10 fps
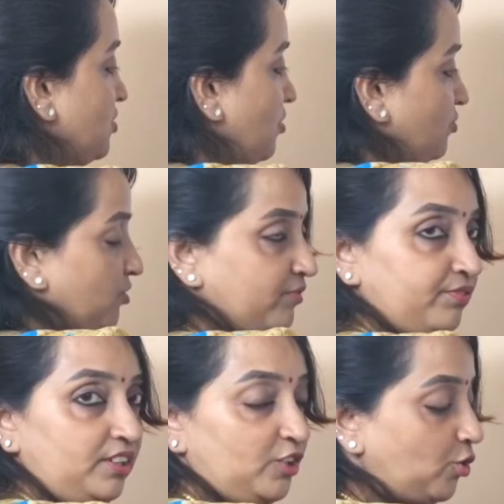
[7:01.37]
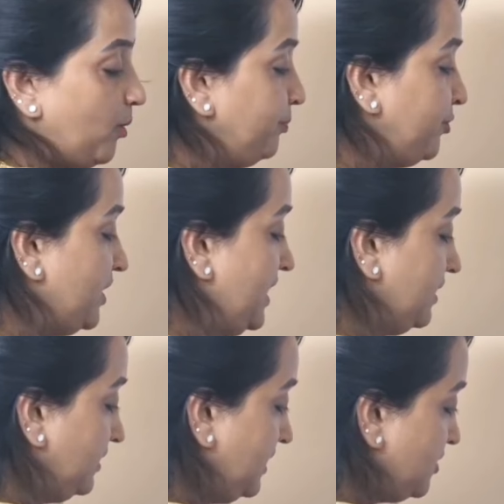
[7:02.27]
out of the top three
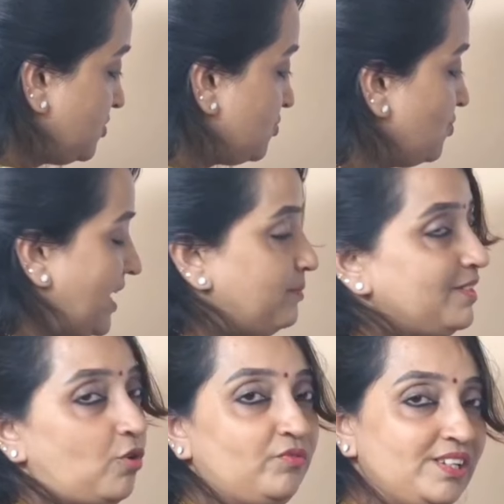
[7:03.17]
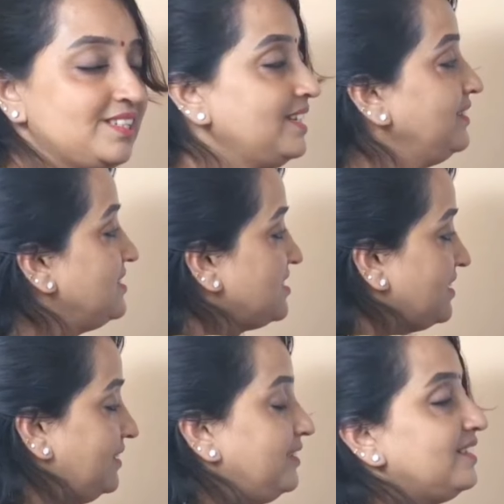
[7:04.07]
and these two, I mean, obviously these
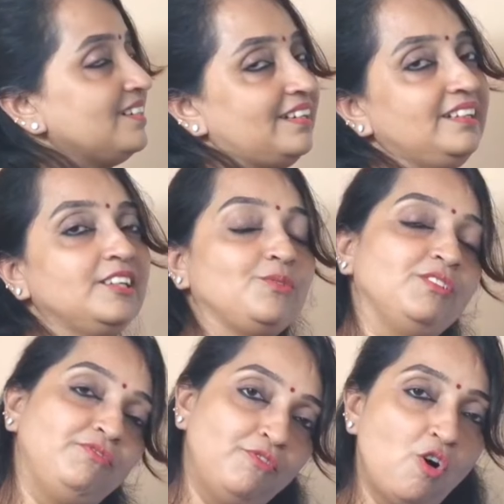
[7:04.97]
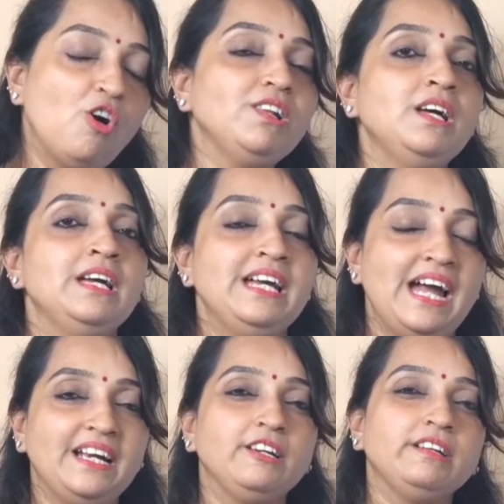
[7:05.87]
are interlinked, it will fall
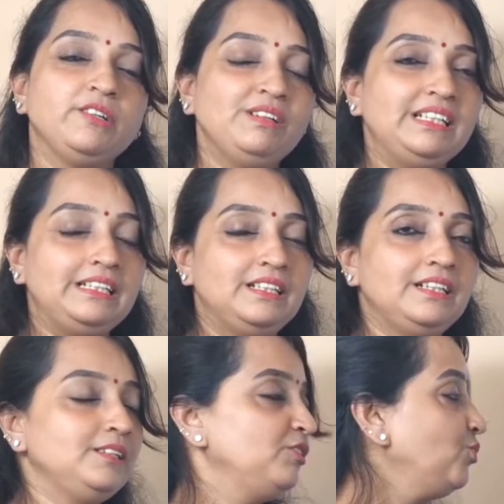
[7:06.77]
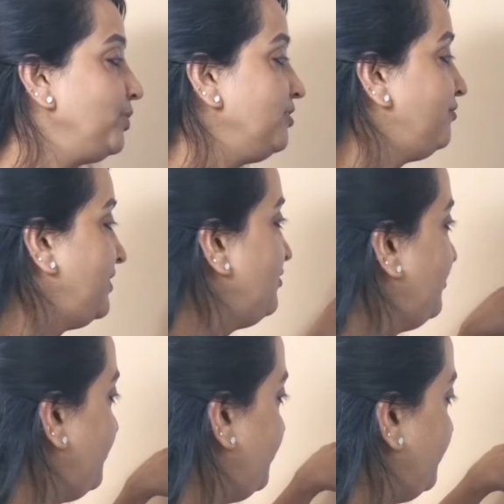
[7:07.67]
and it will,
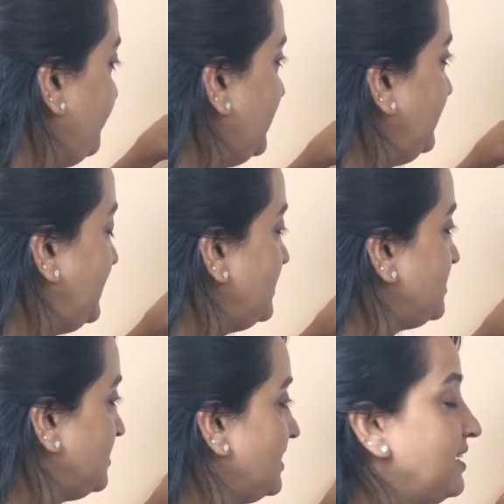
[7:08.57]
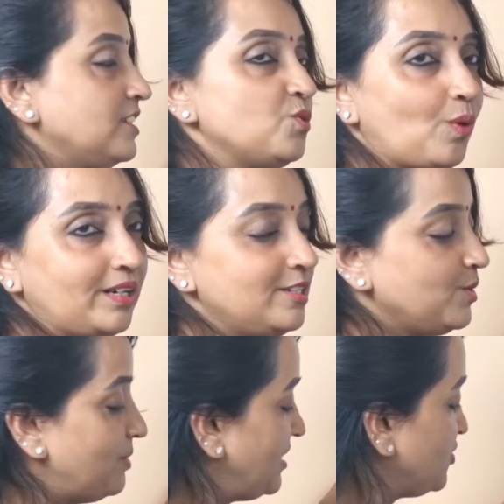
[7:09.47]
if in these three at least one
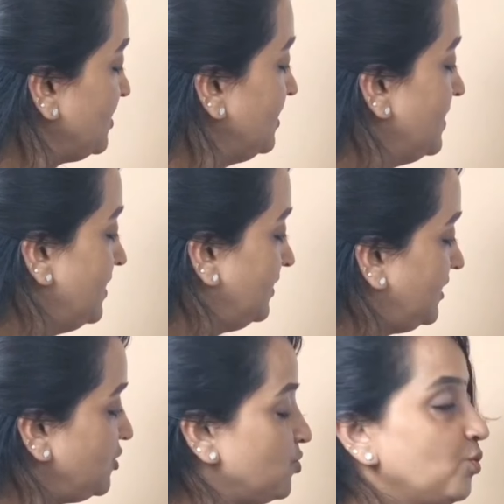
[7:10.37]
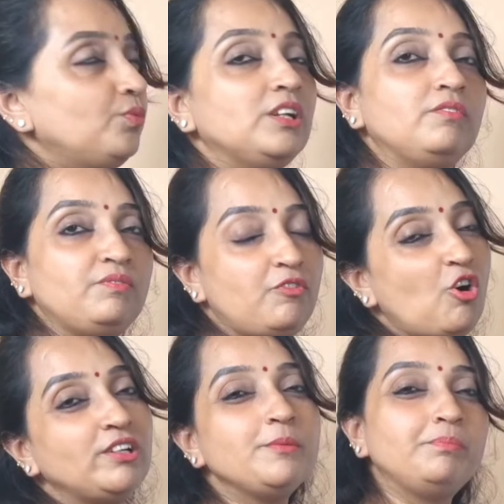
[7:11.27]
is matching, these two will
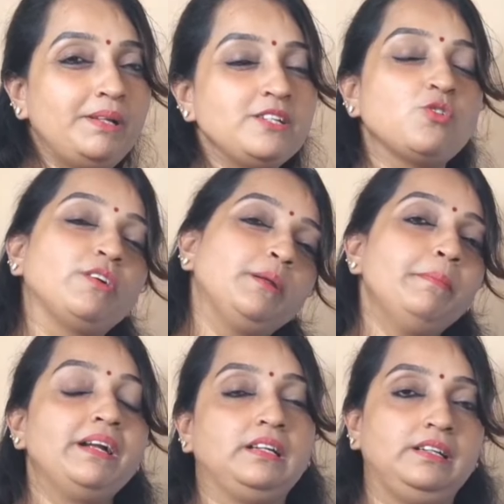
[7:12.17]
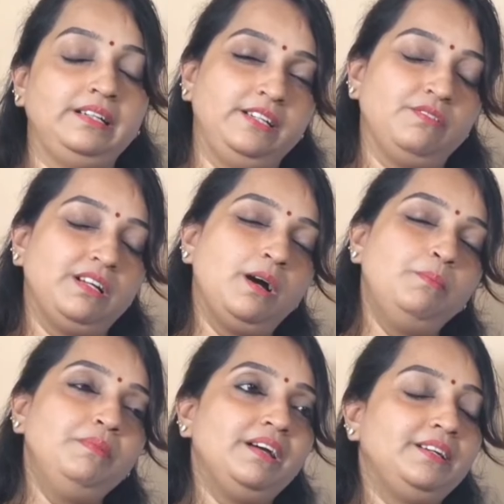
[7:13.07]
fall in place automatically. It will
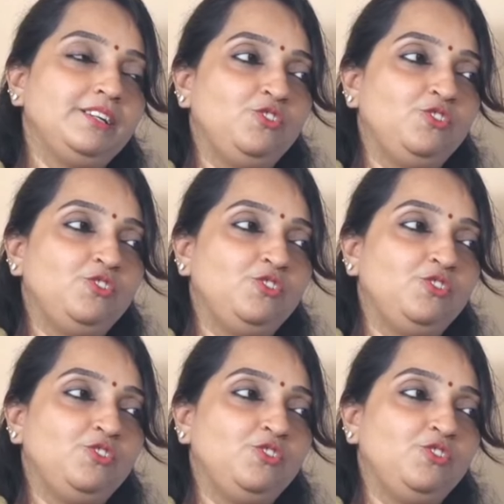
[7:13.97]
come like,